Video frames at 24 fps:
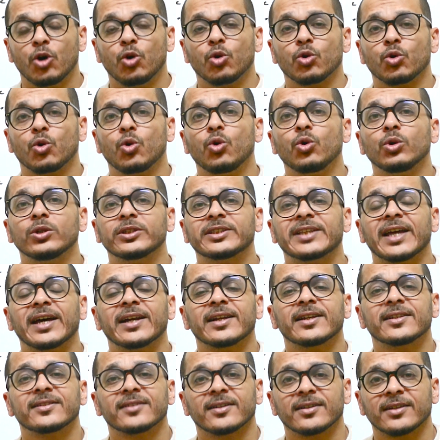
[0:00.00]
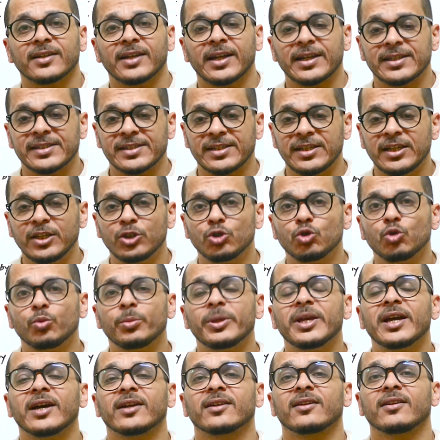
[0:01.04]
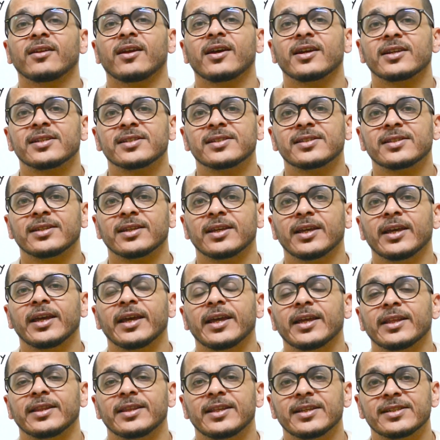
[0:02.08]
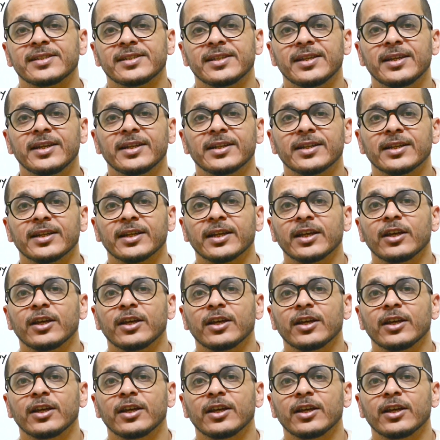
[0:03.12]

or all target analytes need to be analyzed in this year,